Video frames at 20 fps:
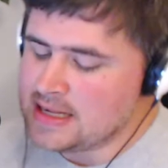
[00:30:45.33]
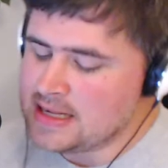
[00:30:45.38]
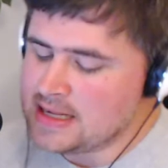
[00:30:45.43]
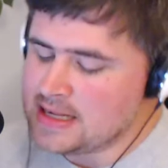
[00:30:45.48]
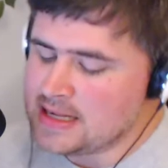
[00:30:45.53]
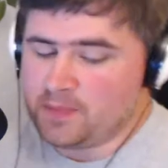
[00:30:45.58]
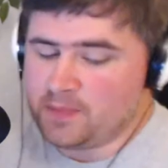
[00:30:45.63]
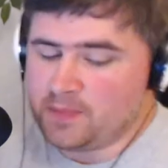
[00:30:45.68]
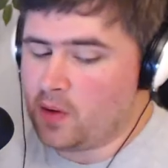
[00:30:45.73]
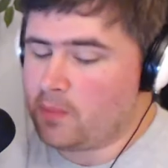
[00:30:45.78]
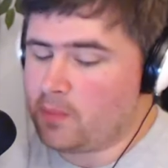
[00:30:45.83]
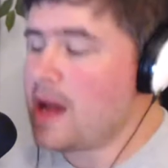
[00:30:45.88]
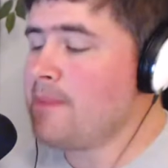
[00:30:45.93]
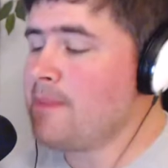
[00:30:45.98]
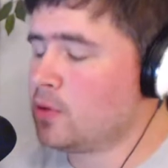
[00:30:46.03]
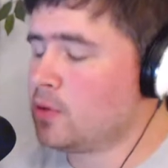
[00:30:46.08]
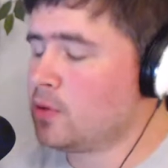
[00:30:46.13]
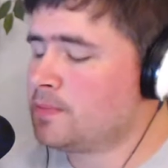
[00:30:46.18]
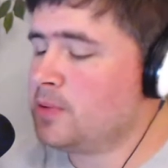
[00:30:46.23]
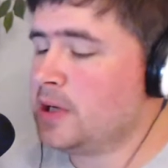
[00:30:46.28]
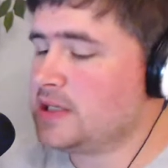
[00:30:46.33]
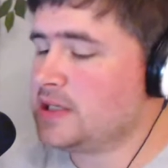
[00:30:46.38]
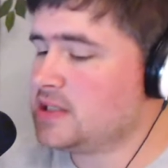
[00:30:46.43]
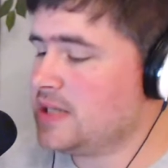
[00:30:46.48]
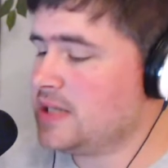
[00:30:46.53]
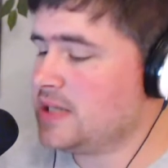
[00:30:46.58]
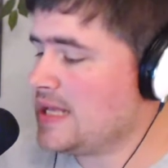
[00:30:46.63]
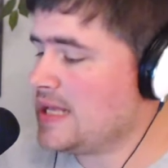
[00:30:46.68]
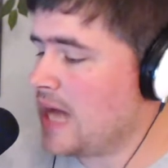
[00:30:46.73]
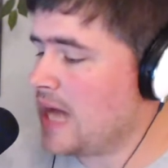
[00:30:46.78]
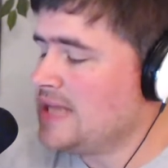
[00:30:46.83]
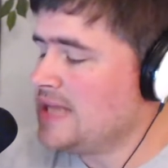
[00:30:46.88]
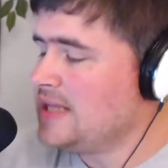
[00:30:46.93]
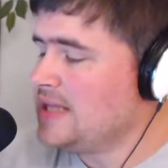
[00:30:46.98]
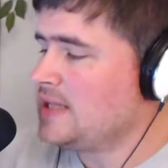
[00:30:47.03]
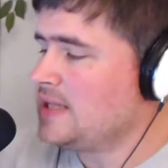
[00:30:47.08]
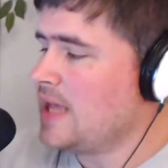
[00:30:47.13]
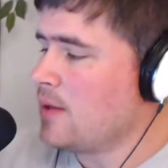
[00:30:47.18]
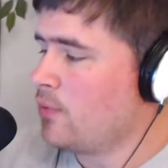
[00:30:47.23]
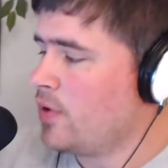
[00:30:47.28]
So my bold prediction, I
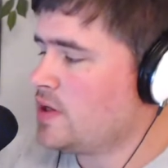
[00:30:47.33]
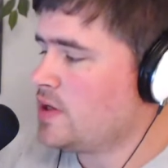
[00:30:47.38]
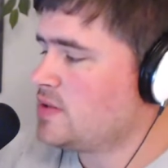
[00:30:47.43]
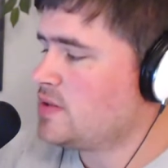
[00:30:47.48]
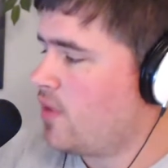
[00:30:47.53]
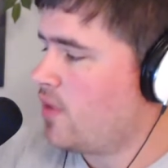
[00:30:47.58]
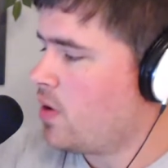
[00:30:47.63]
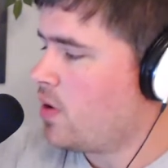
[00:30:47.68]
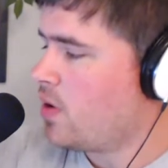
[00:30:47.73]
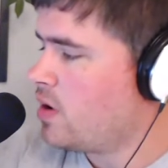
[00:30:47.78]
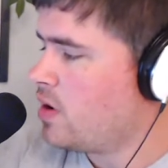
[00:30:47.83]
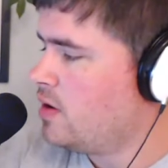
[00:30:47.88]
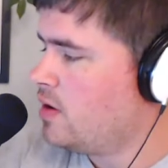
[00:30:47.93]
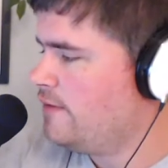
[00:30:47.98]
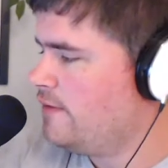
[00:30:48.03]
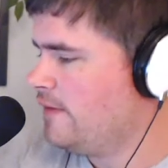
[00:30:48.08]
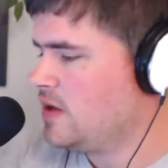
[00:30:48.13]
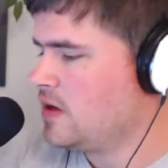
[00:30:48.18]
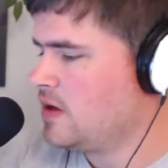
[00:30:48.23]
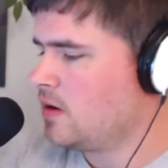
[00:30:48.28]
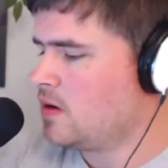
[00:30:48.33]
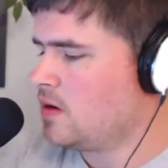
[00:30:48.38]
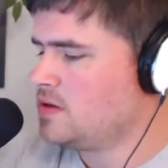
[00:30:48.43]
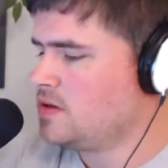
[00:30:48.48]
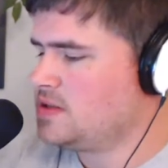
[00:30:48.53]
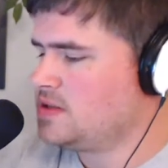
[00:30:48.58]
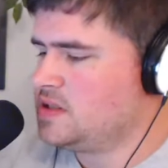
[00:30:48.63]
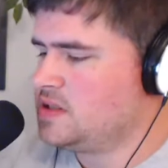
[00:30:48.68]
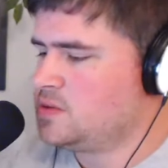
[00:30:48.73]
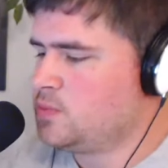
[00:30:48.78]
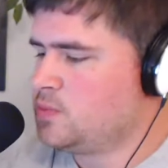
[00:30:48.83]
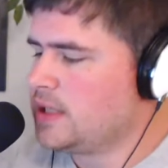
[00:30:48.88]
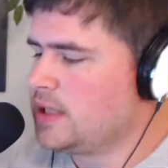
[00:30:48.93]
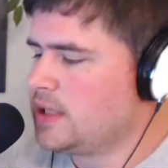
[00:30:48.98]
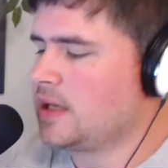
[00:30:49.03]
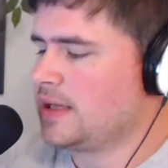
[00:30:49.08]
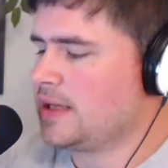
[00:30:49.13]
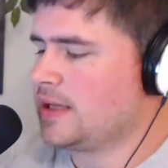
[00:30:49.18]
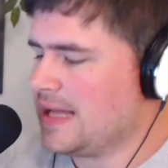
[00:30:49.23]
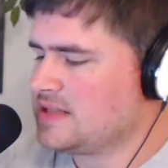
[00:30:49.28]
think they rush for 150 yards this week
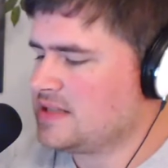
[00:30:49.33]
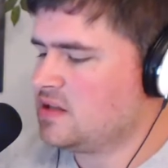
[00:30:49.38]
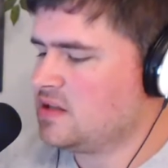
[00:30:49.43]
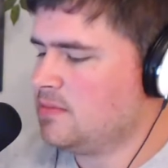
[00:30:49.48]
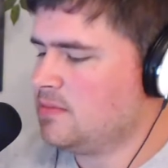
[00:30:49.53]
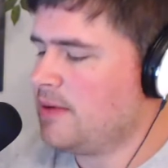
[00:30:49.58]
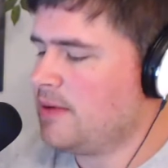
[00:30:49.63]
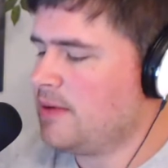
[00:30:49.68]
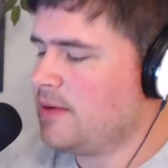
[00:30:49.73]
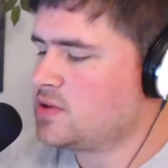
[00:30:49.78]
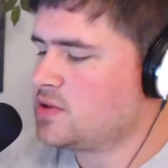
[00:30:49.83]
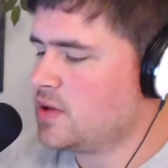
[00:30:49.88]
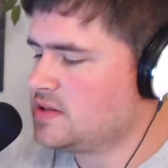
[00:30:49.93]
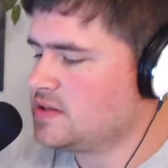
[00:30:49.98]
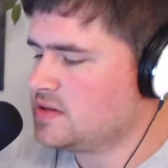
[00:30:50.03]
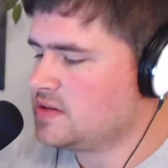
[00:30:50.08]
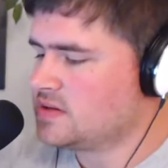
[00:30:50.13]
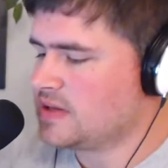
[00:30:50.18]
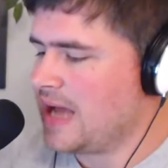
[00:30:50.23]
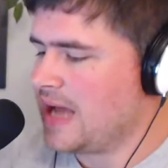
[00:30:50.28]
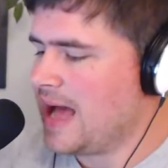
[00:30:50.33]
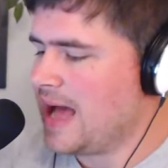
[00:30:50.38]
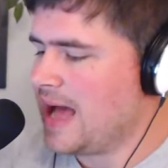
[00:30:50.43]
against the Patriots, Scott.